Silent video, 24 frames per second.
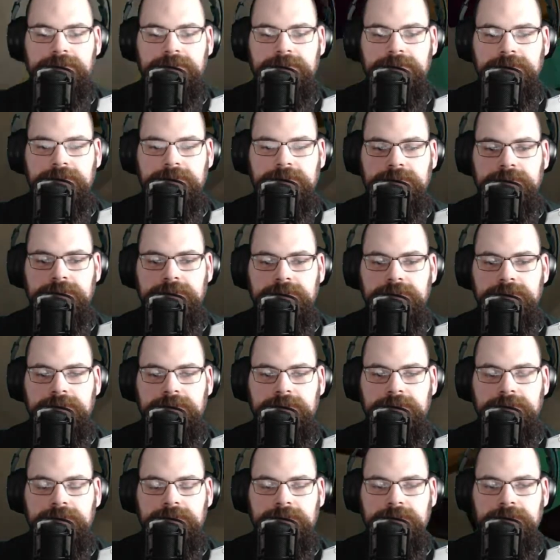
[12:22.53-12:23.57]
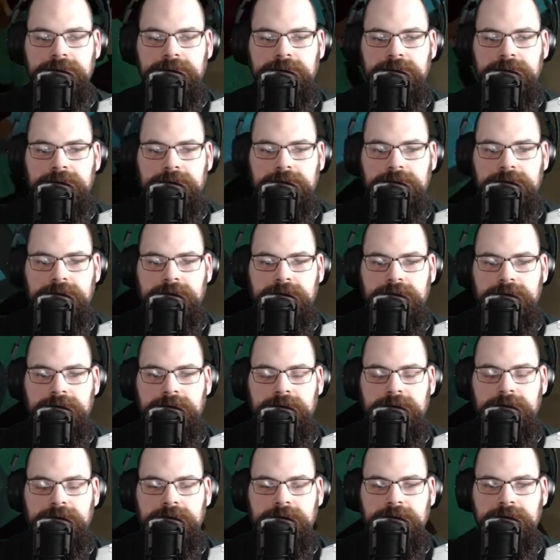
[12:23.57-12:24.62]

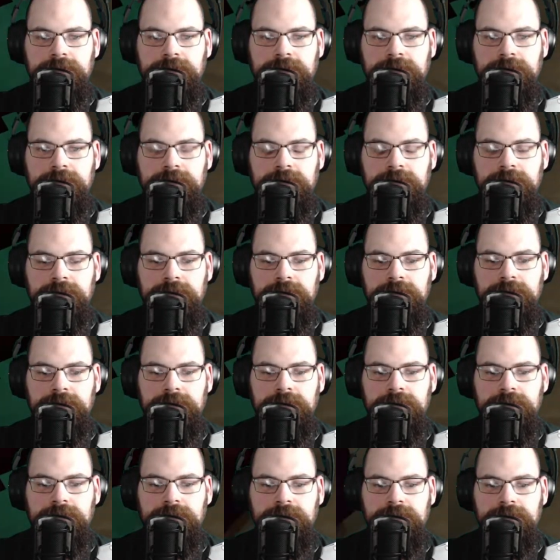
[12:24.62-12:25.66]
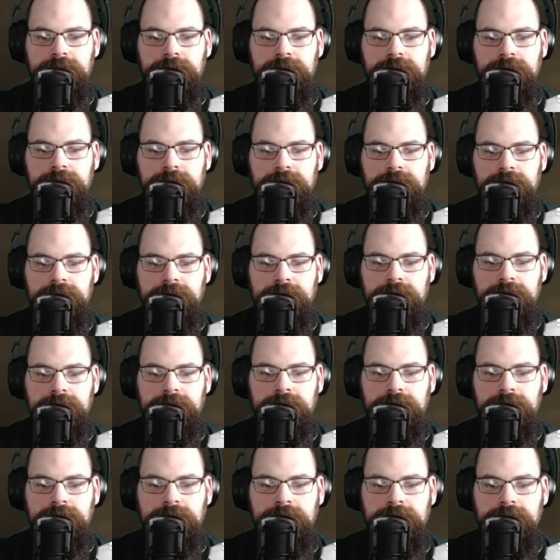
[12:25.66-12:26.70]

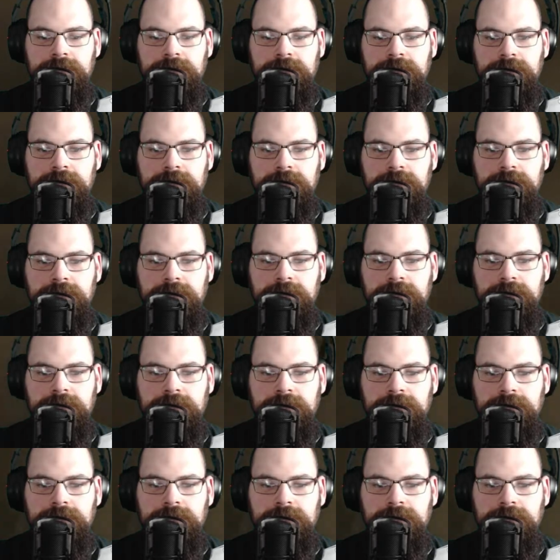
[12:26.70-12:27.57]
(not speaking)